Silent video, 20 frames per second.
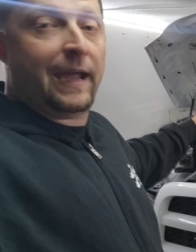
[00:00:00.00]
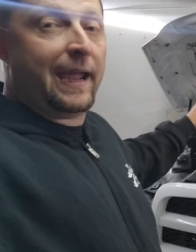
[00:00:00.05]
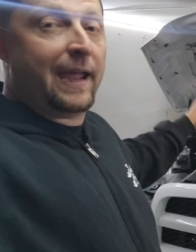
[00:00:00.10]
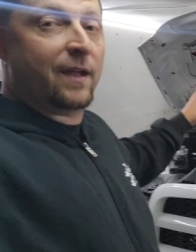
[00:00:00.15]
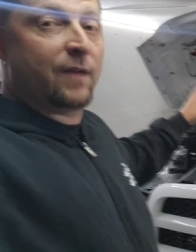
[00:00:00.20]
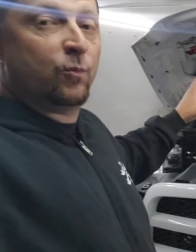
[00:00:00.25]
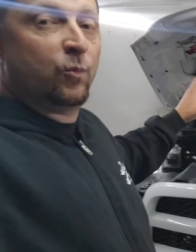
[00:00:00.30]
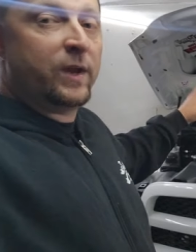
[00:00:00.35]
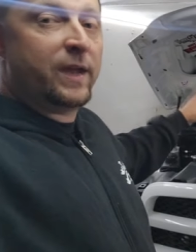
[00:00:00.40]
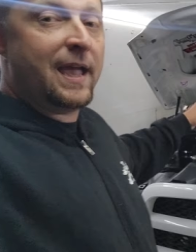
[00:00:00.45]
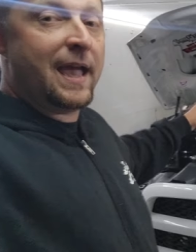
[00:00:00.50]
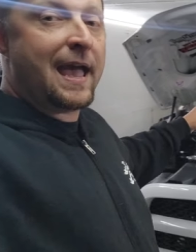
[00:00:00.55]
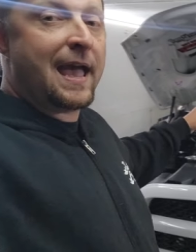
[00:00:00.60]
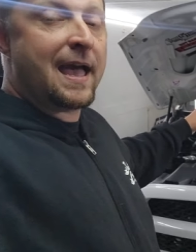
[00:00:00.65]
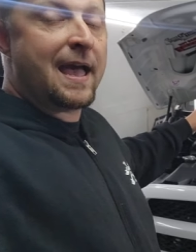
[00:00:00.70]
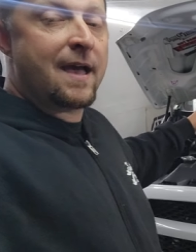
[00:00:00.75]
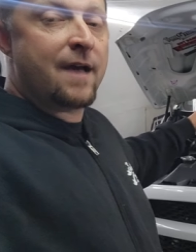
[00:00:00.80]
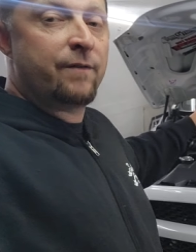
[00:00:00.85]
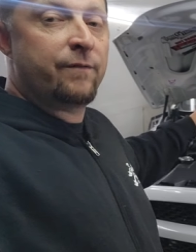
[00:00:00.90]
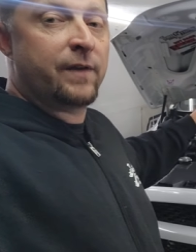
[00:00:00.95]
And we
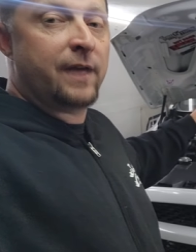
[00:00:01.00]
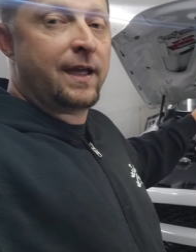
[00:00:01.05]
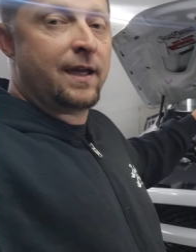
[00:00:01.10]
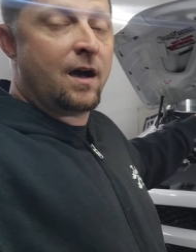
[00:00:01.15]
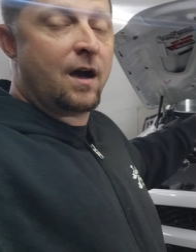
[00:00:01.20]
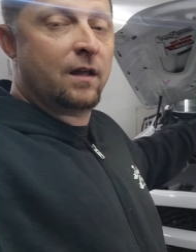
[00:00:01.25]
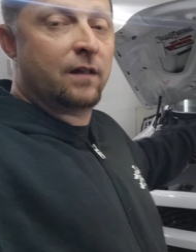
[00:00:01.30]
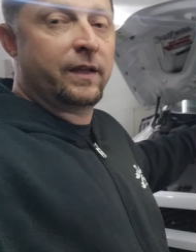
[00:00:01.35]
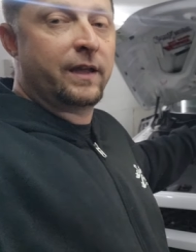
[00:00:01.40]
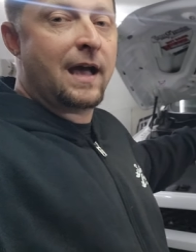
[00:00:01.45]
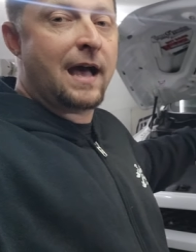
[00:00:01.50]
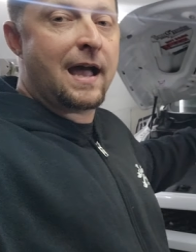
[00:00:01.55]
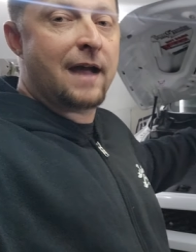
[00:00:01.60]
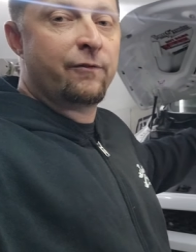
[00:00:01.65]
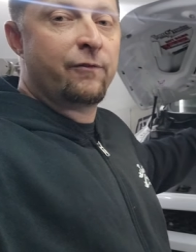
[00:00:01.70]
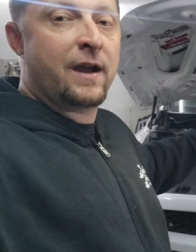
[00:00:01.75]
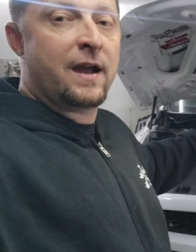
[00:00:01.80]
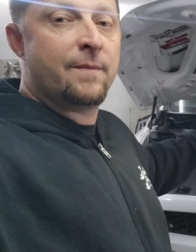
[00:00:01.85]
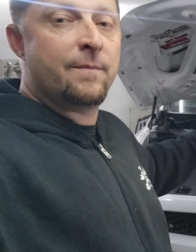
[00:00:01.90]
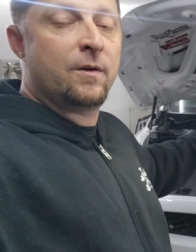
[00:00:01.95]
have a Holley
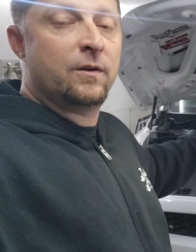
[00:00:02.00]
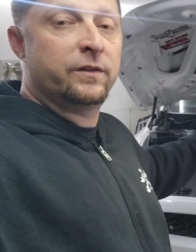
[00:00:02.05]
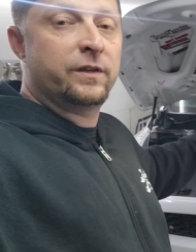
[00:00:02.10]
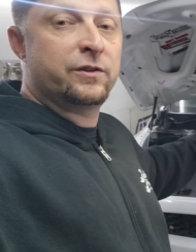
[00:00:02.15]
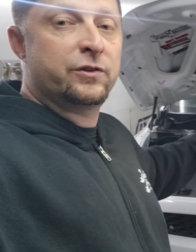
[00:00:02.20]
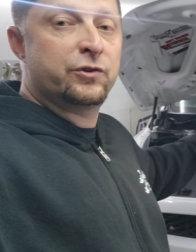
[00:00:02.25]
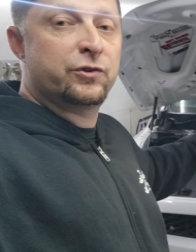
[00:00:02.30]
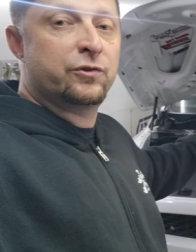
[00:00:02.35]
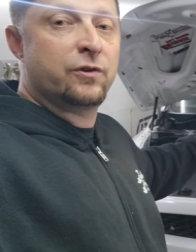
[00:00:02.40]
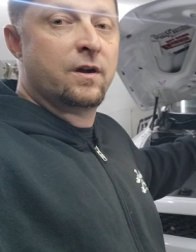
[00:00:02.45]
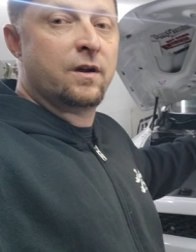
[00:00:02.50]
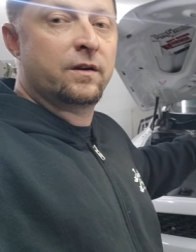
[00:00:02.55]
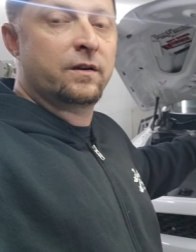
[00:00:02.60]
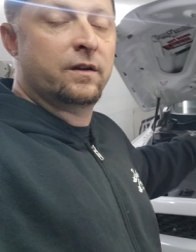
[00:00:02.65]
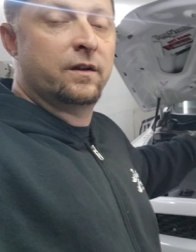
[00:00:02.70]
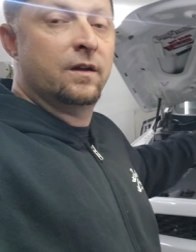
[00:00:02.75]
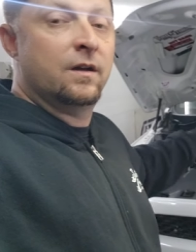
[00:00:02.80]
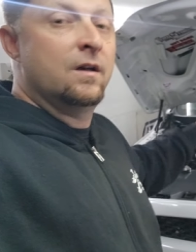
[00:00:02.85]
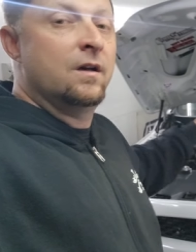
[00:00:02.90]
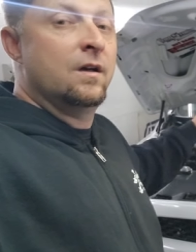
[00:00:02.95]
high ram on this
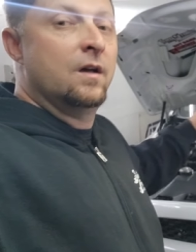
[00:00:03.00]
truck,